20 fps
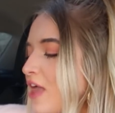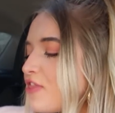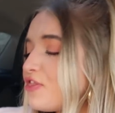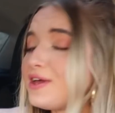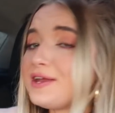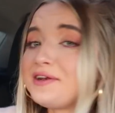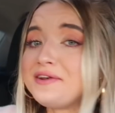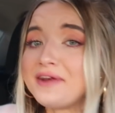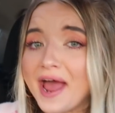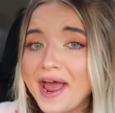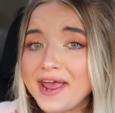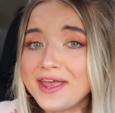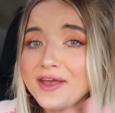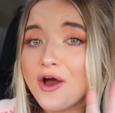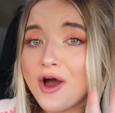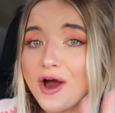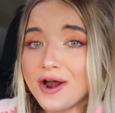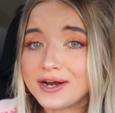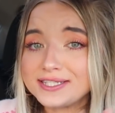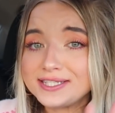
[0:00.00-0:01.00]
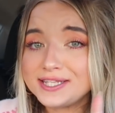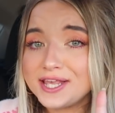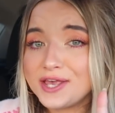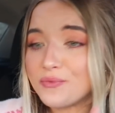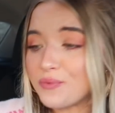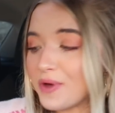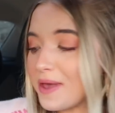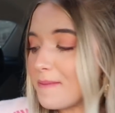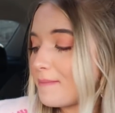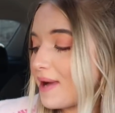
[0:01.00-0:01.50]
The night honestly
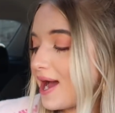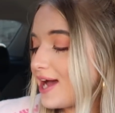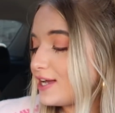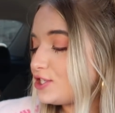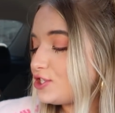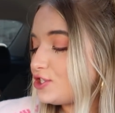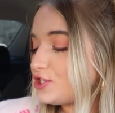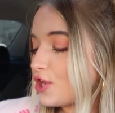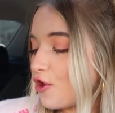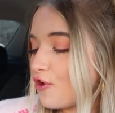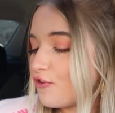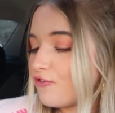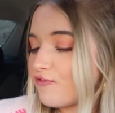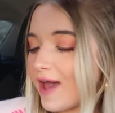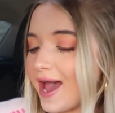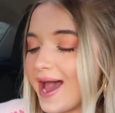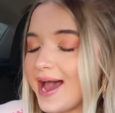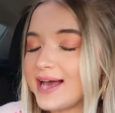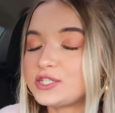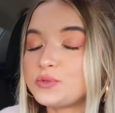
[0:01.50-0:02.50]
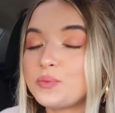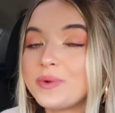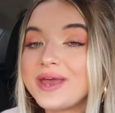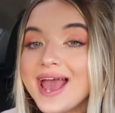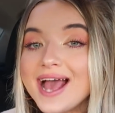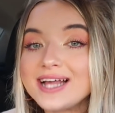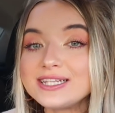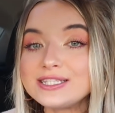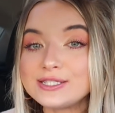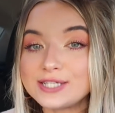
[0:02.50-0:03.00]
went by so fast. We
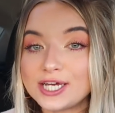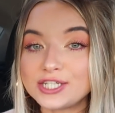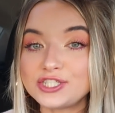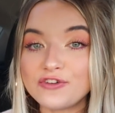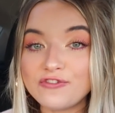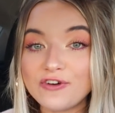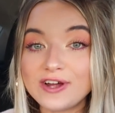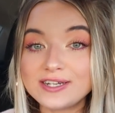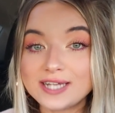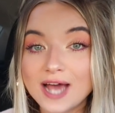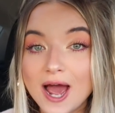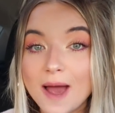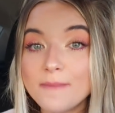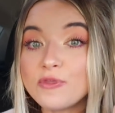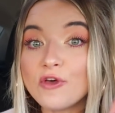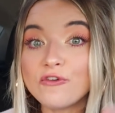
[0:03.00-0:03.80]
had such a fun time.